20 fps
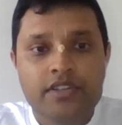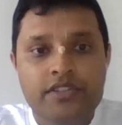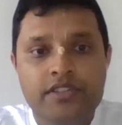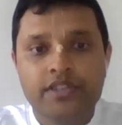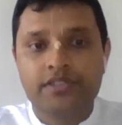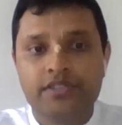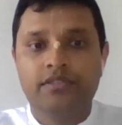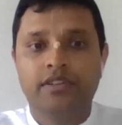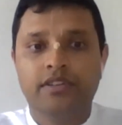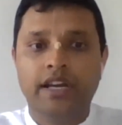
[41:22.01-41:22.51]

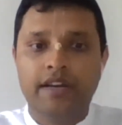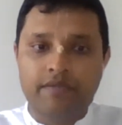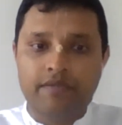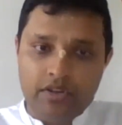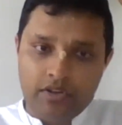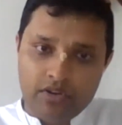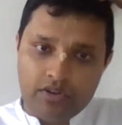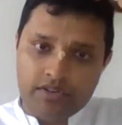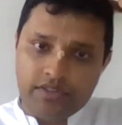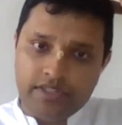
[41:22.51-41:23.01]
just to have a
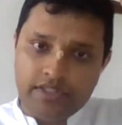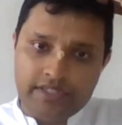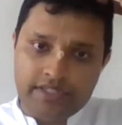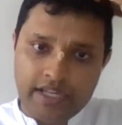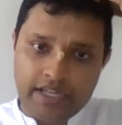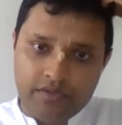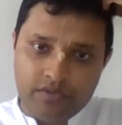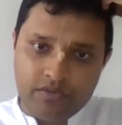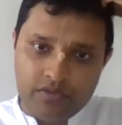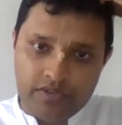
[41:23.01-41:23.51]
long
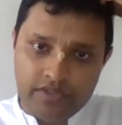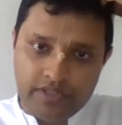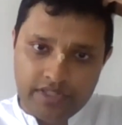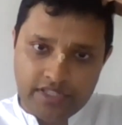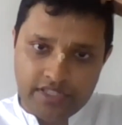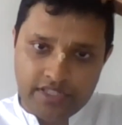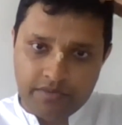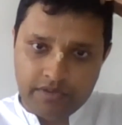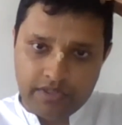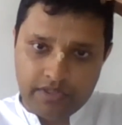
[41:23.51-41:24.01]
desired
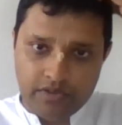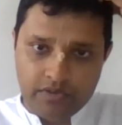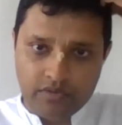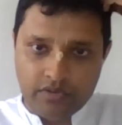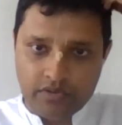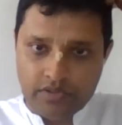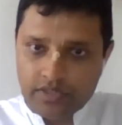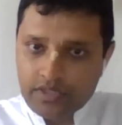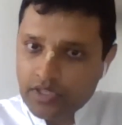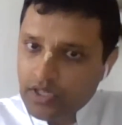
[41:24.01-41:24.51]
audience with the
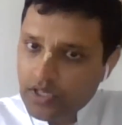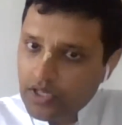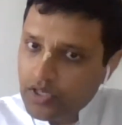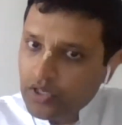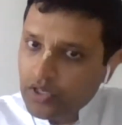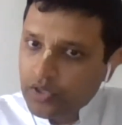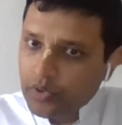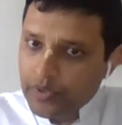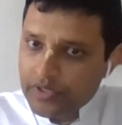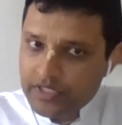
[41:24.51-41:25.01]
Lord,
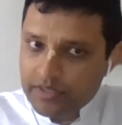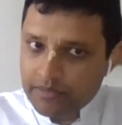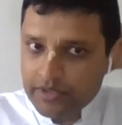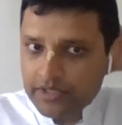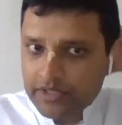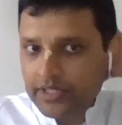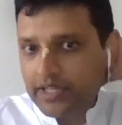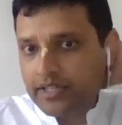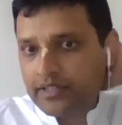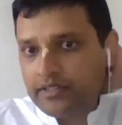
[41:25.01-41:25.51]
who is a
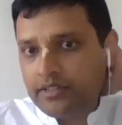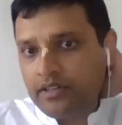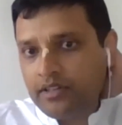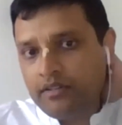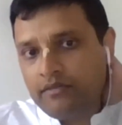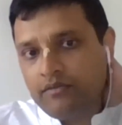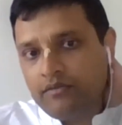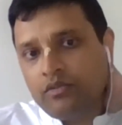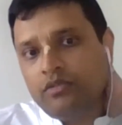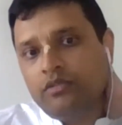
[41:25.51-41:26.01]
protector
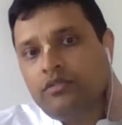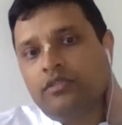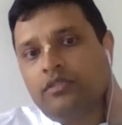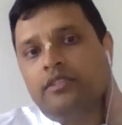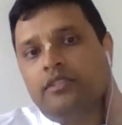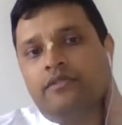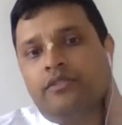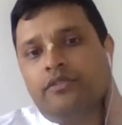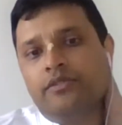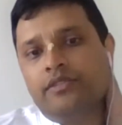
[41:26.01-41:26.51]
of all
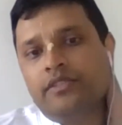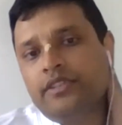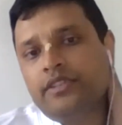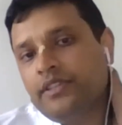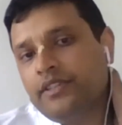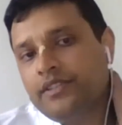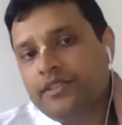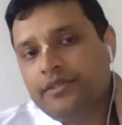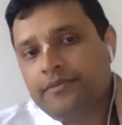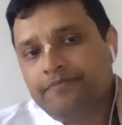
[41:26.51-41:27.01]

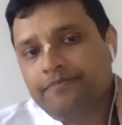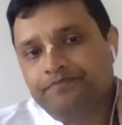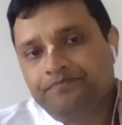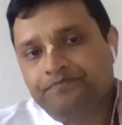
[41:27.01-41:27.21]
devotees.